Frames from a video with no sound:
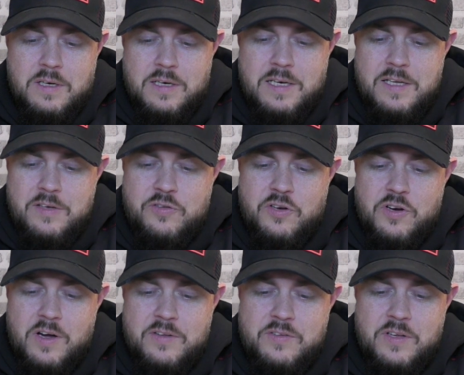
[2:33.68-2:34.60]
Leeds
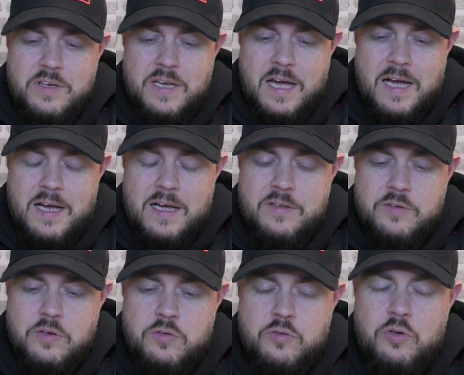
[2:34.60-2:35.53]
United had
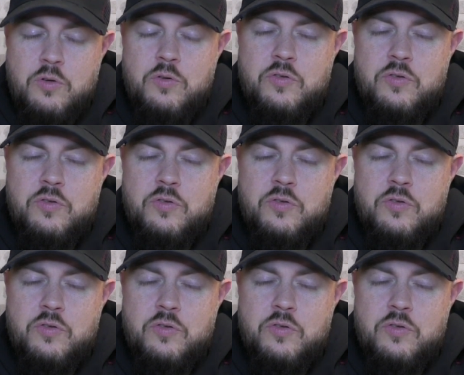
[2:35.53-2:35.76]
2